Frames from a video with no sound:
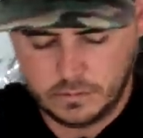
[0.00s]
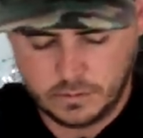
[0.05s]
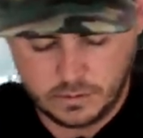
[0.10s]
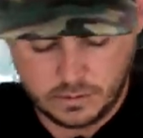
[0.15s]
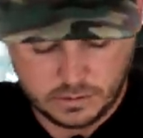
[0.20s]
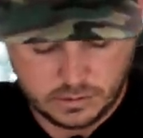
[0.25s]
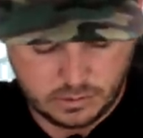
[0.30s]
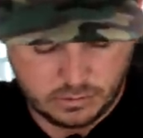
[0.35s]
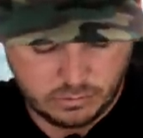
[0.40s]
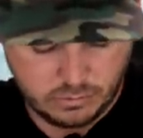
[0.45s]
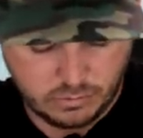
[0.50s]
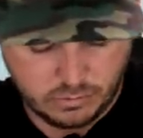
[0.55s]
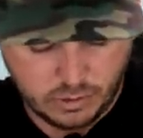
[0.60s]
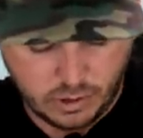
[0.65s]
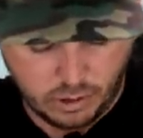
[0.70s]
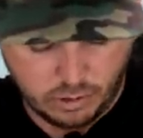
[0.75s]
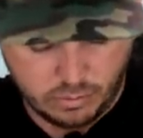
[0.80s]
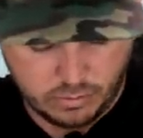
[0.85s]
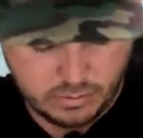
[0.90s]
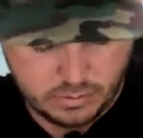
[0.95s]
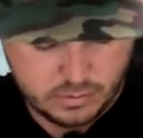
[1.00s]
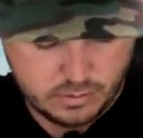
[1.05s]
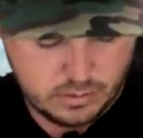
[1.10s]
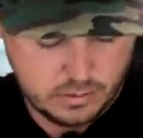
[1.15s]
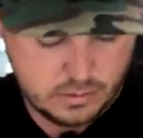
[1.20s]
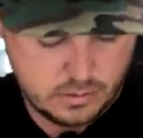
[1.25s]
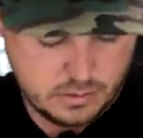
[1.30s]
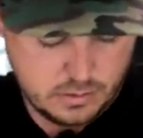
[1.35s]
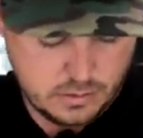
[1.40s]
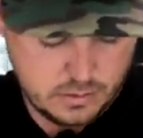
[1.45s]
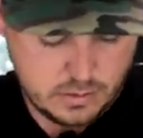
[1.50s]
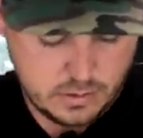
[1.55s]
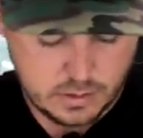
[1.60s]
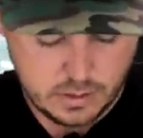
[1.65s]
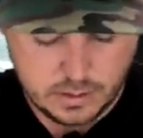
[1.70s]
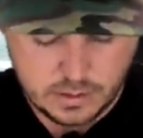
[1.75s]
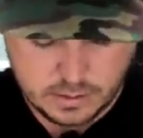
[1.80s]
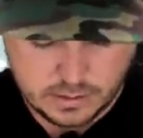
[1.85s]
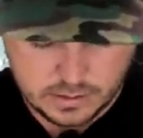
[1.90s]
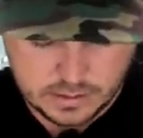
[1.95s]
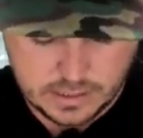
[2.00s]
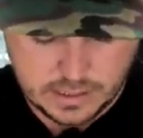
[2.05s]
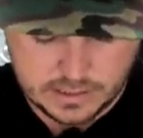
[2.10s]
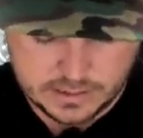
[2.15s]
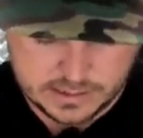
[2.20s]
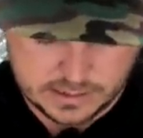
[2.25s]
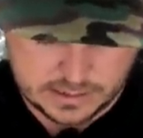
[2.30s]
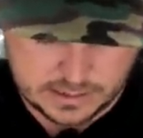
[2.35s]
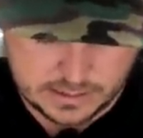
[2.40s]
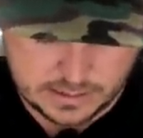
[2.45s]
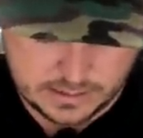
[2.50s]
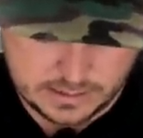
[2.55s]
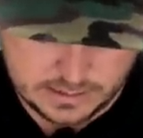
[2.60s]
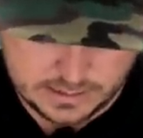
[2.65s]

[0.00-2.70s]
Good to go. Nice